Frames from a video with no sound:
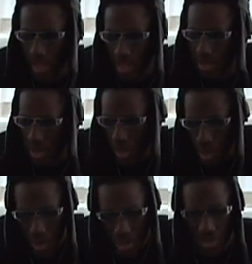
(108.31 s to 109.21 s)
Like you know,
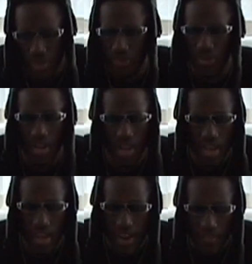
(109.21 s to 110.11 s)
a waste of
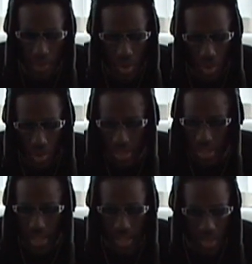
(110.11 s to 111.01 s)
everybody who worked
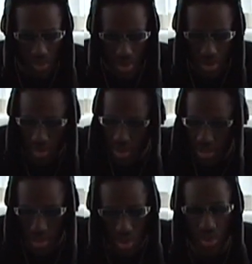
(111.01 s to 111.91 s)
on that thing was it was
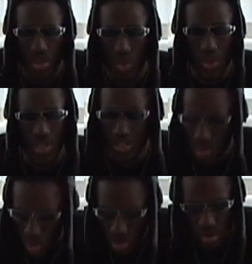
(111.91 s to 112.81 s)
just a total waste,
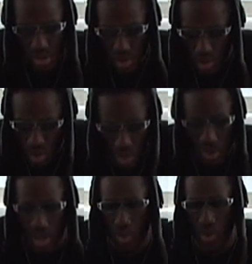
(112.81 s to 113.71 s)
total
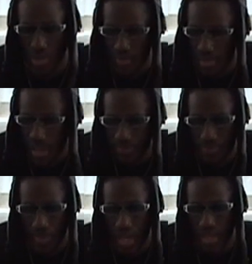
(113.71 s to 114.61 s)
total waste of time.
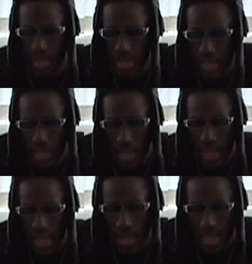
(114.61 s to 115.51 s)
And this guy's that
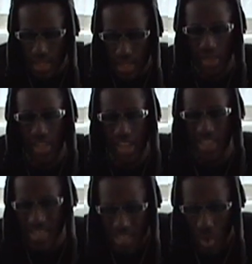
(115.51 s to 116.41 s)
He's going to get
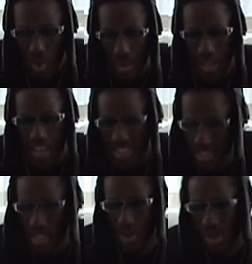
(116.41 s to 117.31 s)
a sequel, a
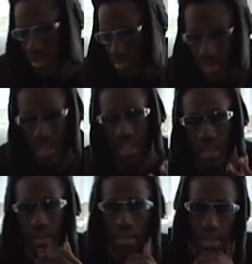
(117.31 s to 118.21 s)
sequel, and
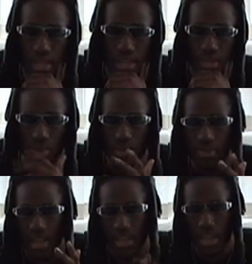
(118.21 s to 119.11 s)
really, he's only
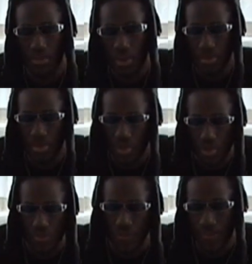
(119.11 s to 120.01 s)
making that money
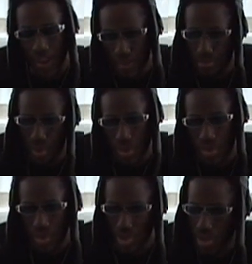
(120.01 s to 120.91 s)
because of
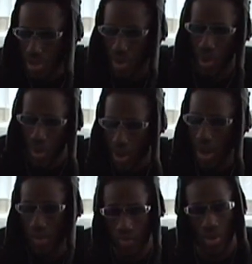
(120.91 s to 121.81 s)
fanboys who just say, oh,
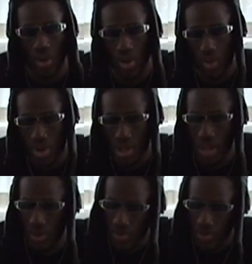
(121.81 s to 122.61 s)
i have got to go and watch it.